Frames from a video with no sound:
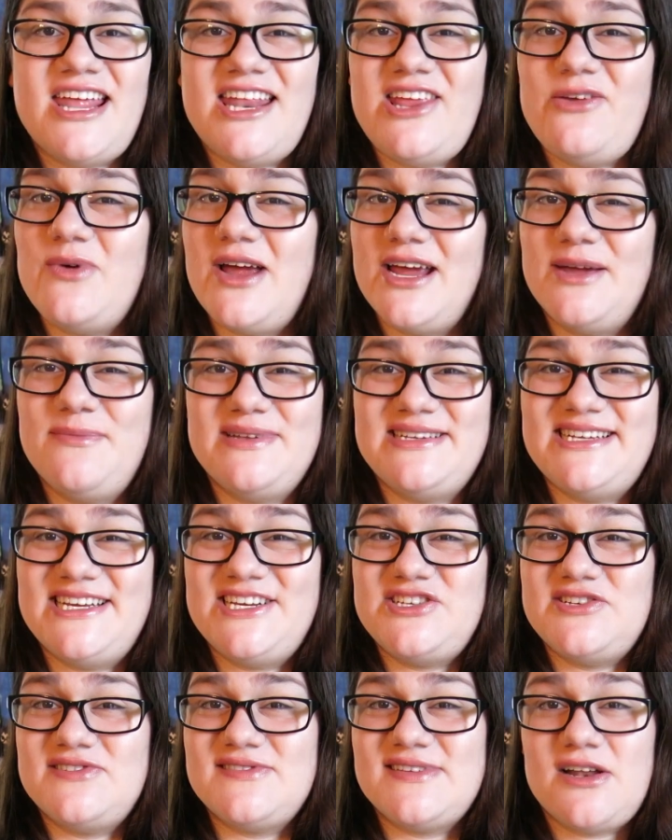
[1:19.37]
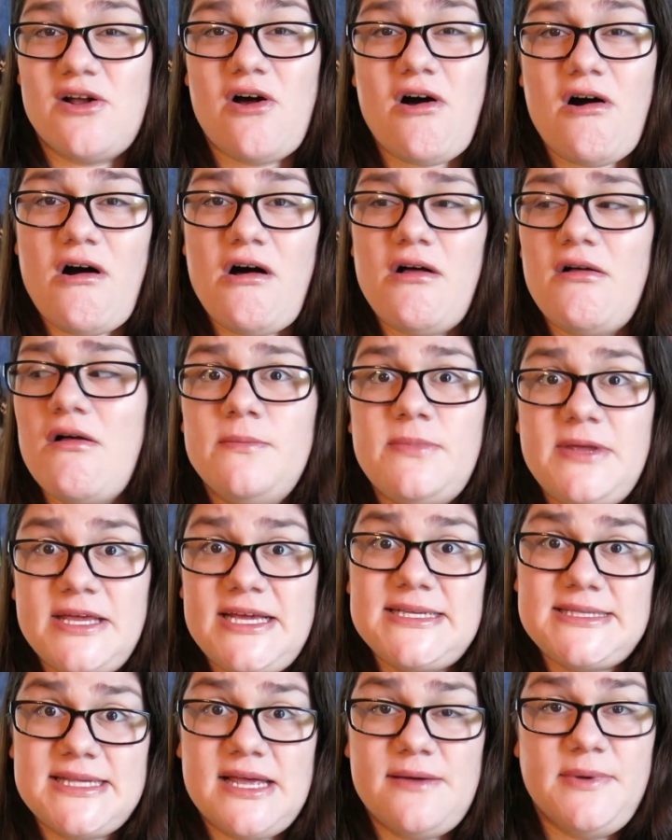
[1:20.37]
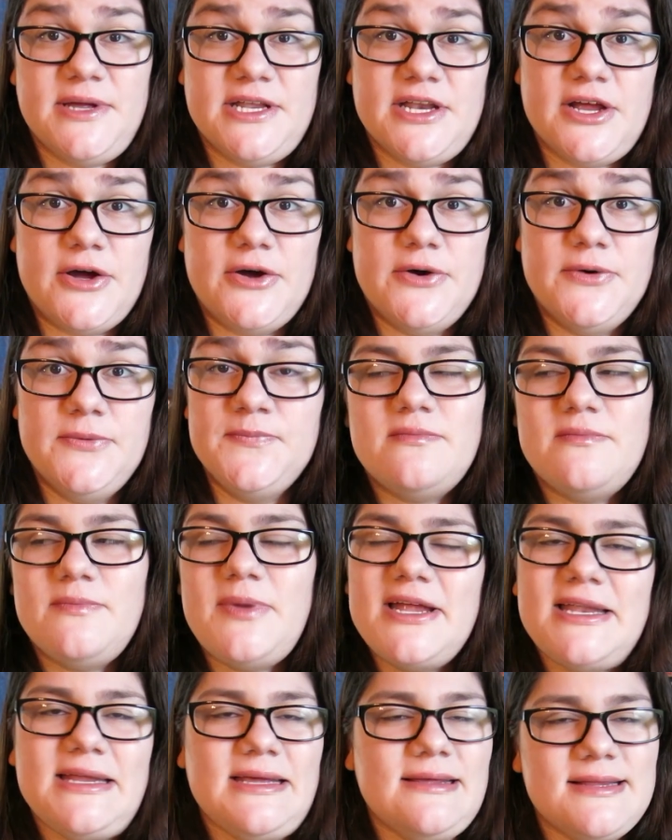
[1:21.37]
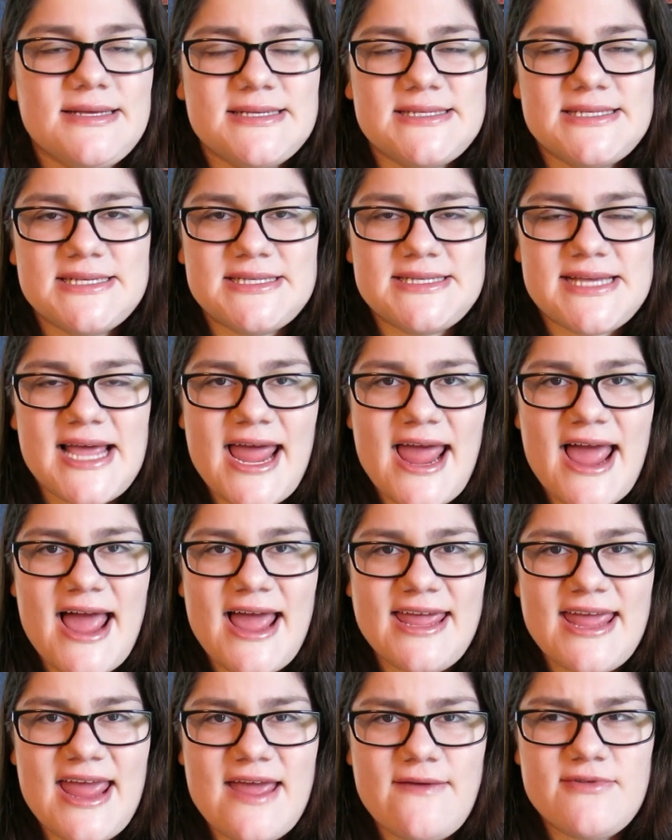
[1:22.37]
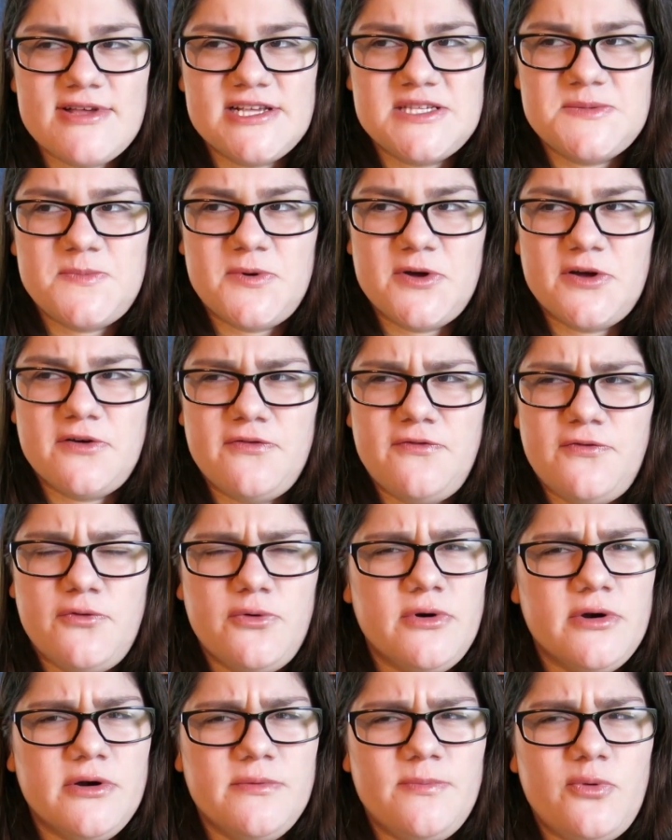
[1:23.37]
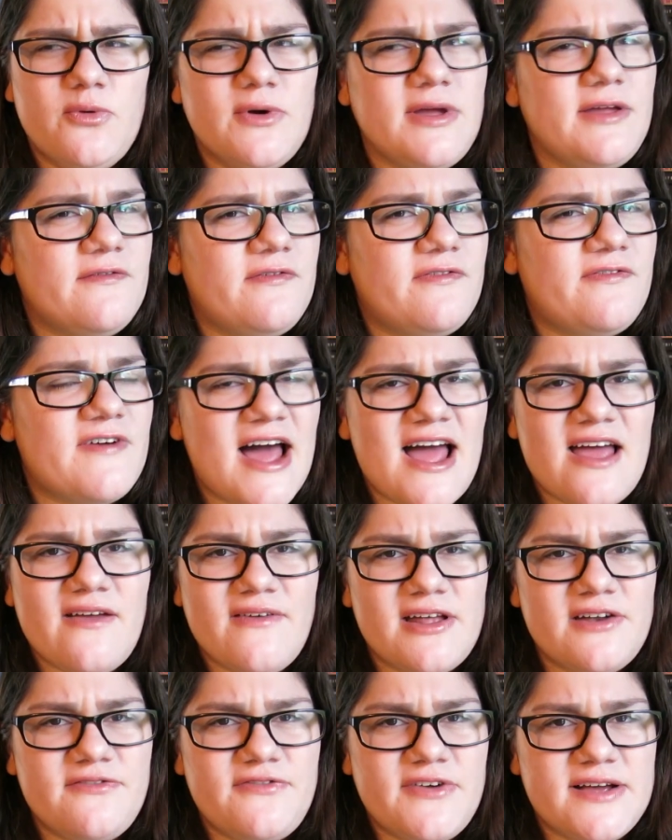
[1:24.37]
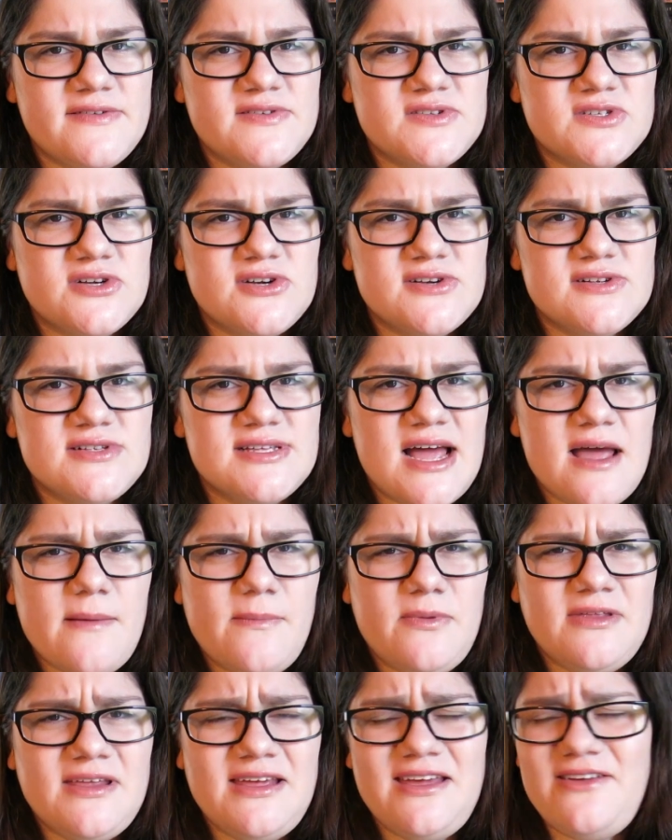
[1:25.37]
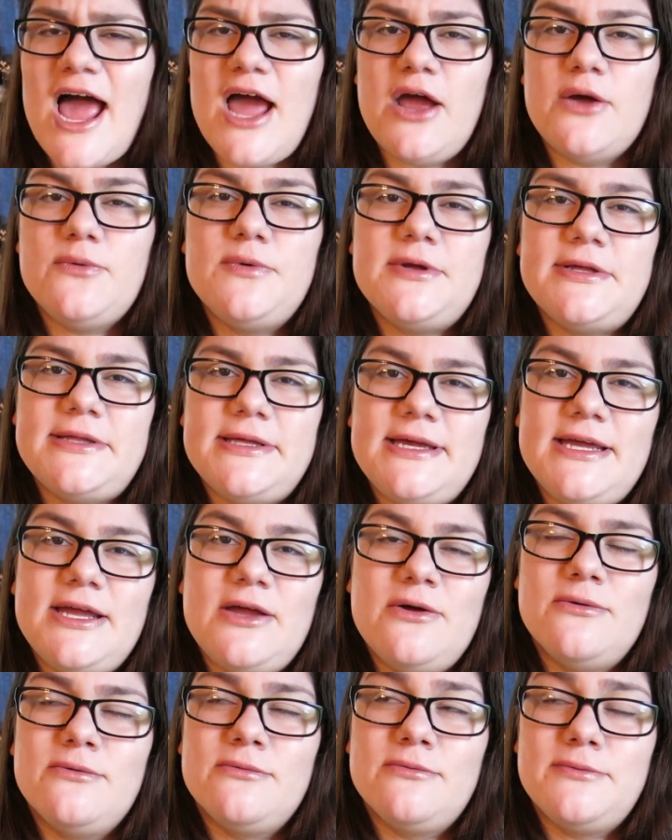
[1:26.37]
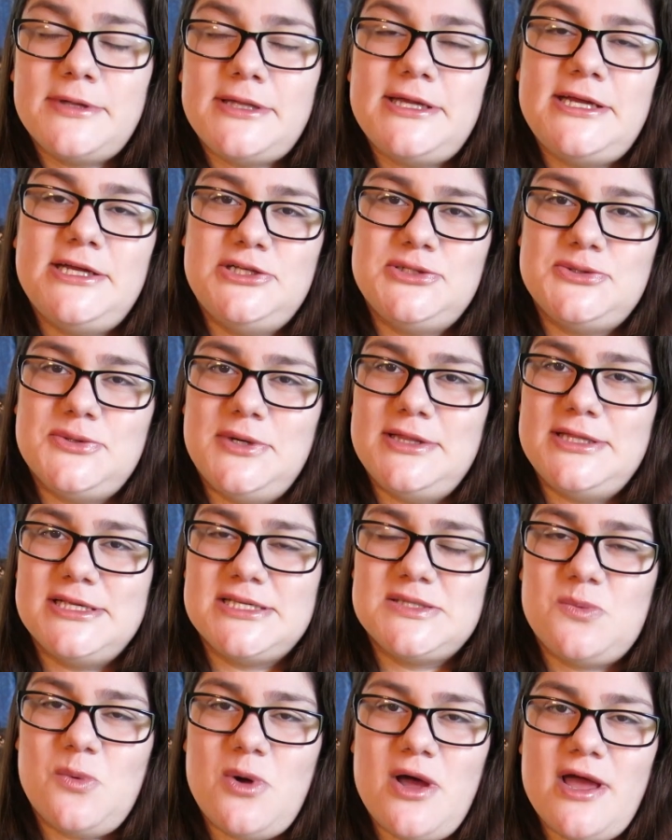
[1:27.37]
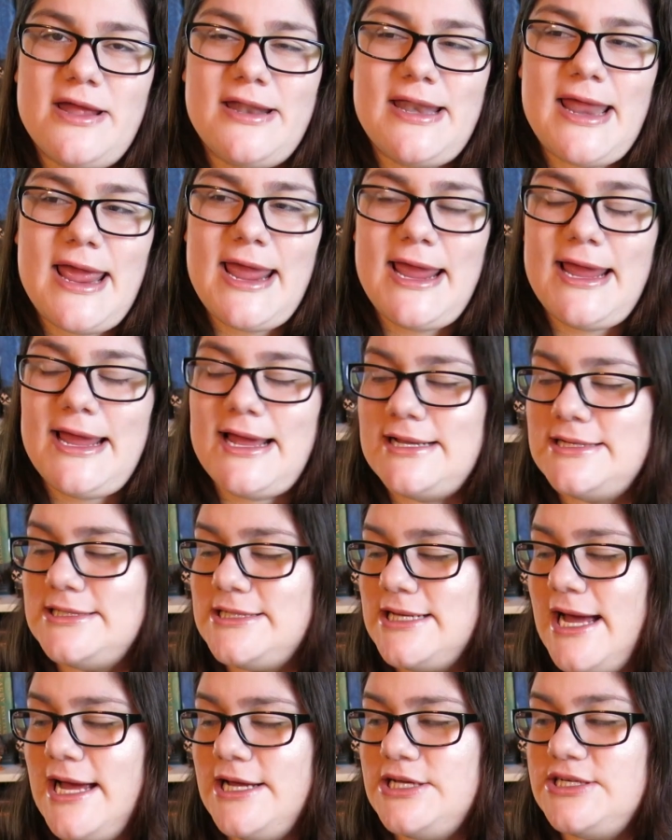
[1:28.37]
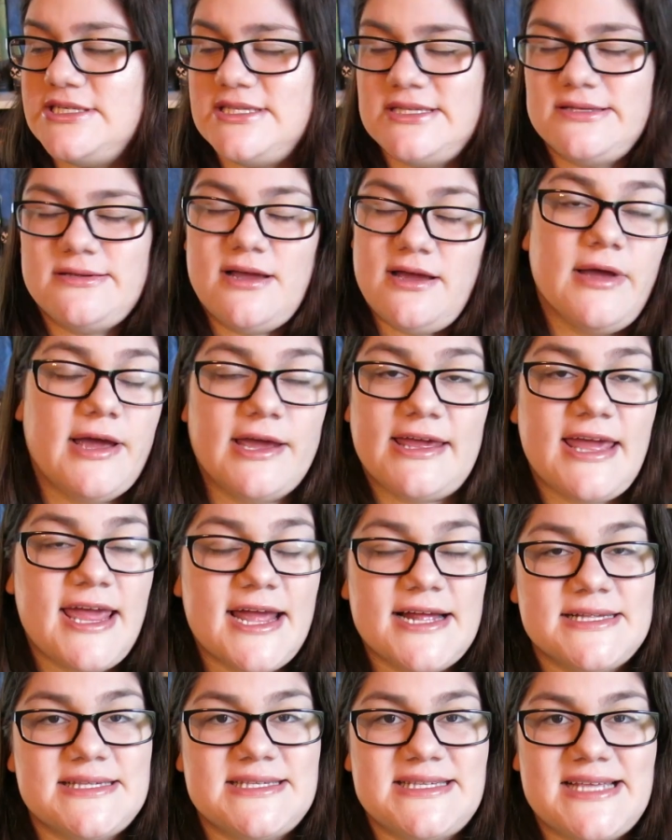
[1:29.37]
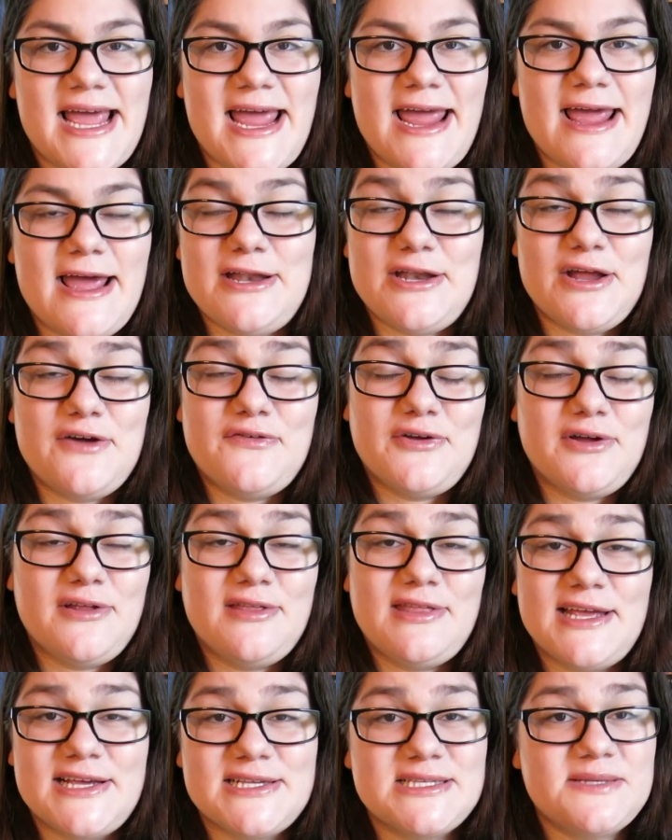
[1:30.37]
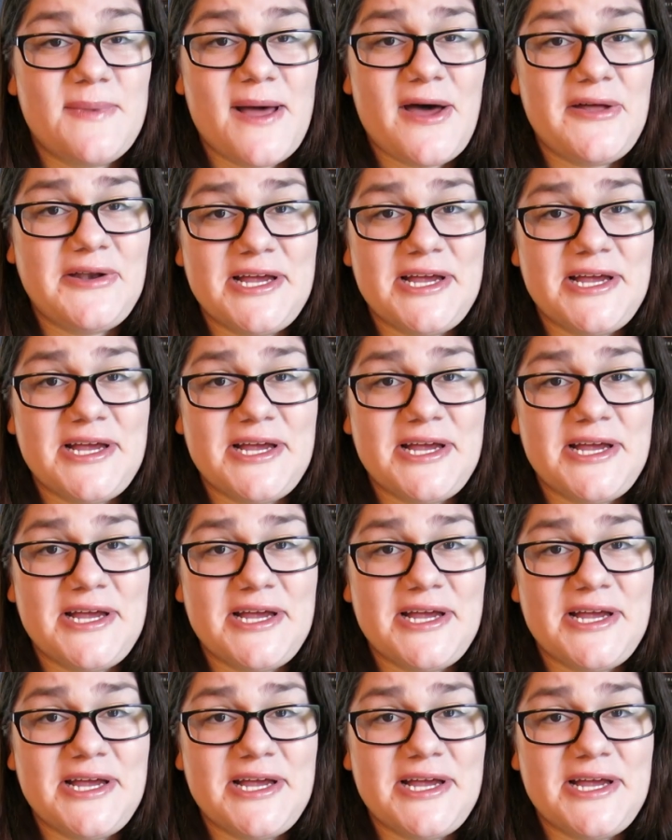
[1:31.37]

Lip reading: any recommendations at all, please let me know. But needless to say, I gave this book 4.5 out of 5 stars, I believe. I really enjoyed this one, and I can't say enough good things about